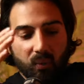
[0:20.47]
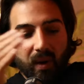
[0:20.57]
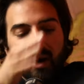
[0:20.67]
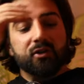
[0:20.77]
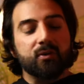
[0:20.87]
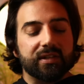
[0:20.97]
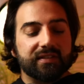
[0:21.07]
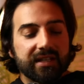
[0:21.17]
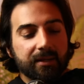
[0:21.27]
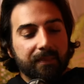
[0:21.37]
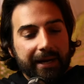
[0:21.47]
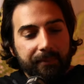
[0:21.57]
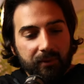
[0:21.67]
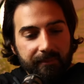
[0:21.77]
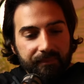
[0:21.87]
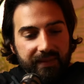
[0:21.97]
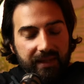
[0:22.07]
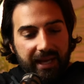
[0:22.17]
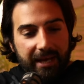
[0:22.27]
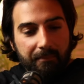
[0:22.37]
Where do we see in the
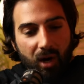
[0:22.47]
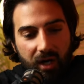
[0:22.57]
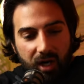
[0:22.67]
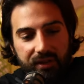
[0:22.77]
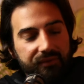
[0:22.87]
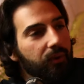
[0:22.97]
Bible a mark on the